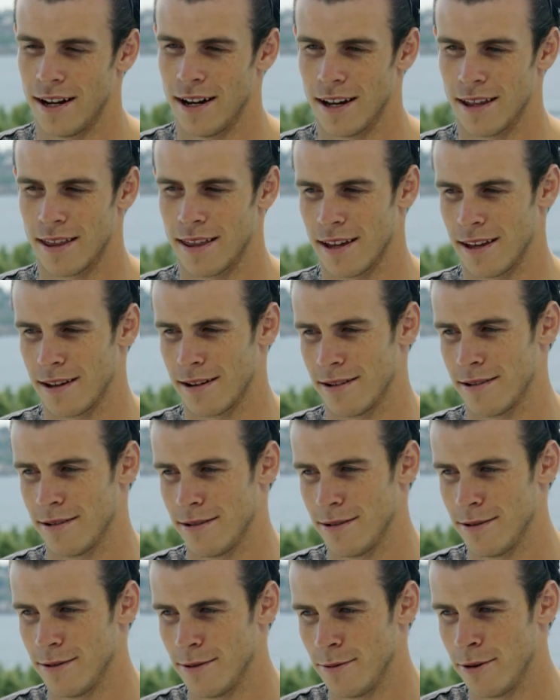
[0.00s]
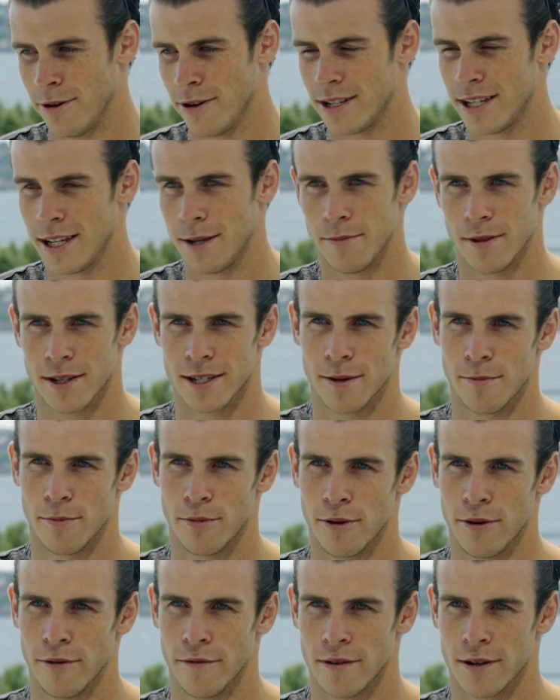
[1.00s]
And I think we're a team that's
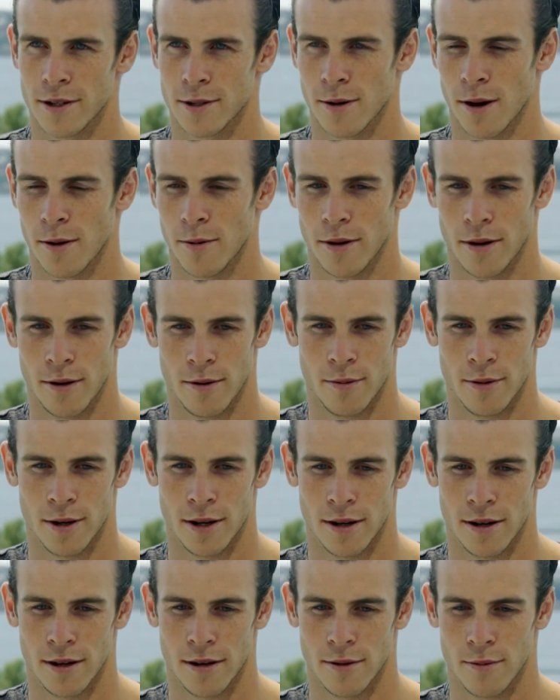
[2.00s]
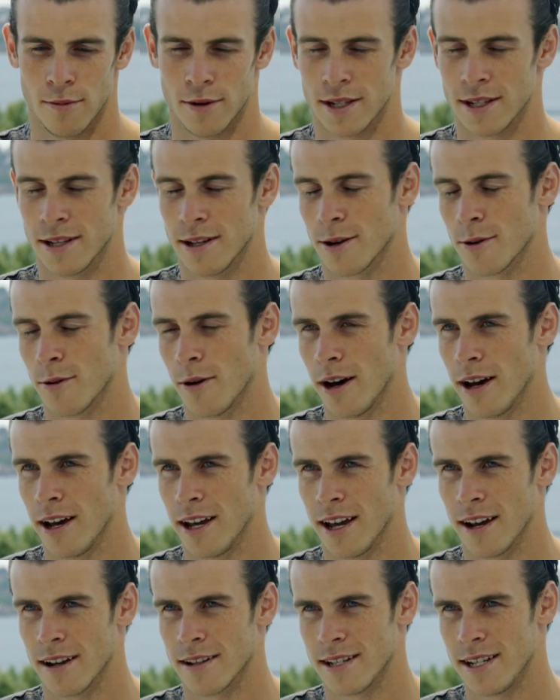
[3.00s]
improving as well. We're still quite a
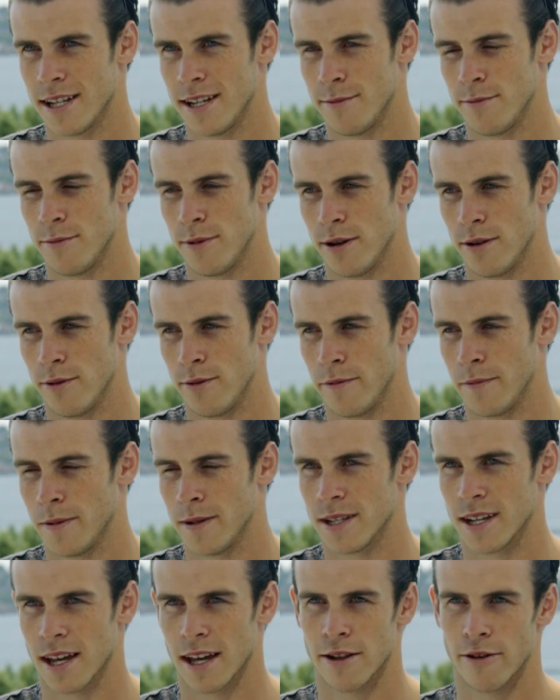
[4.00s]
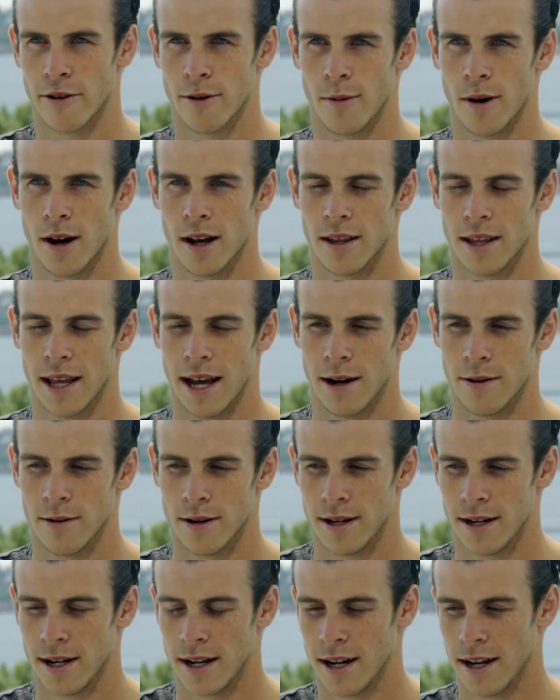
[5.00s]
young team. We've been together a while now,
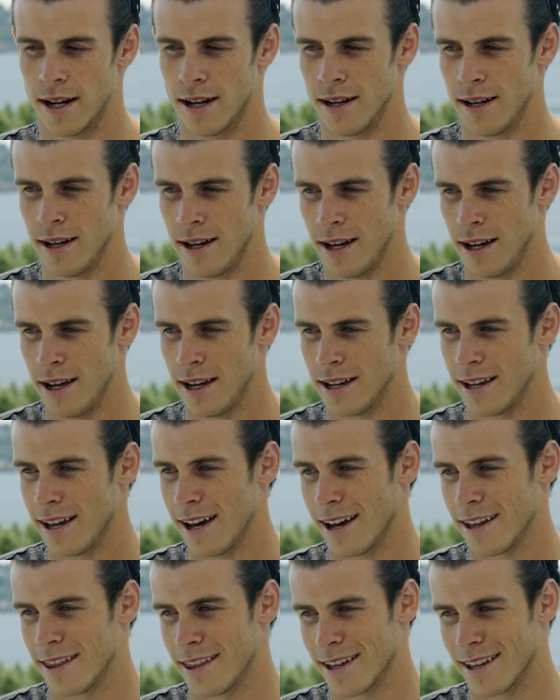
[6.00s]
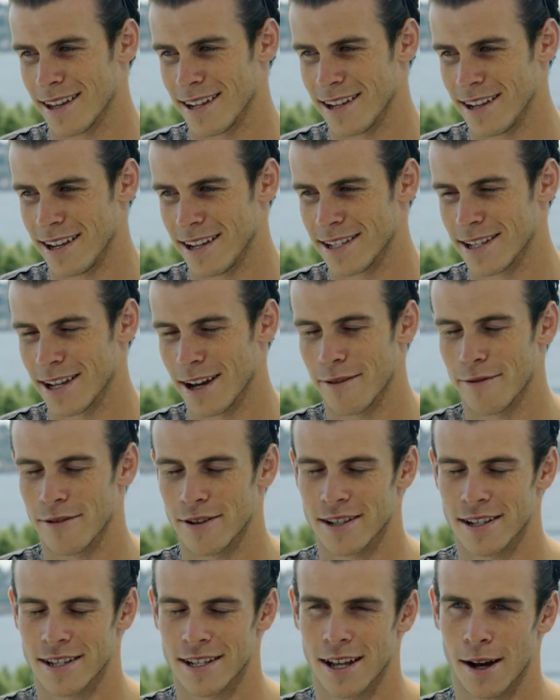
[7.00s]
and yeah, I think it's time
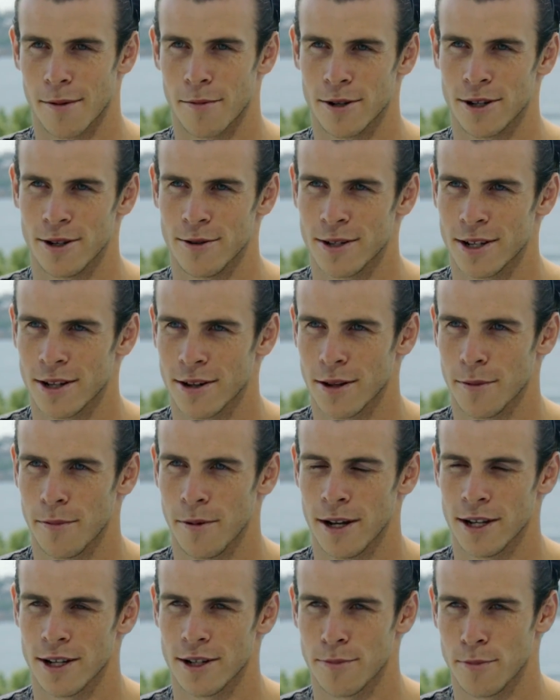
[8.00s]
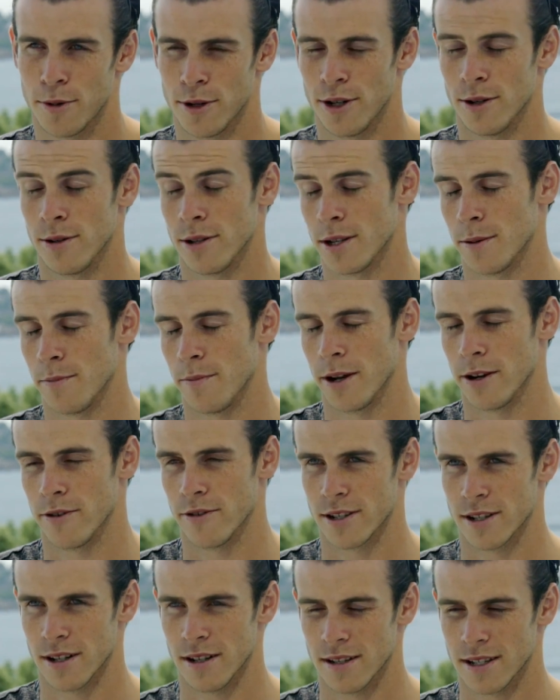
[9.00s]
for us to start producing on the pitch, produce some big
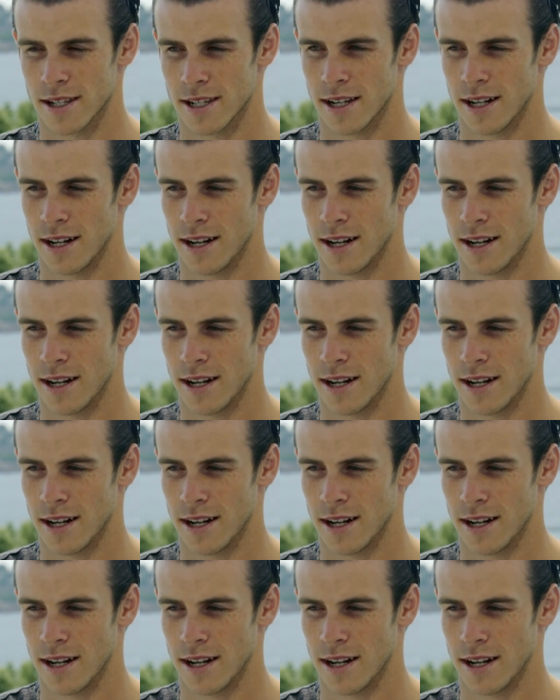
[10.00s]
results.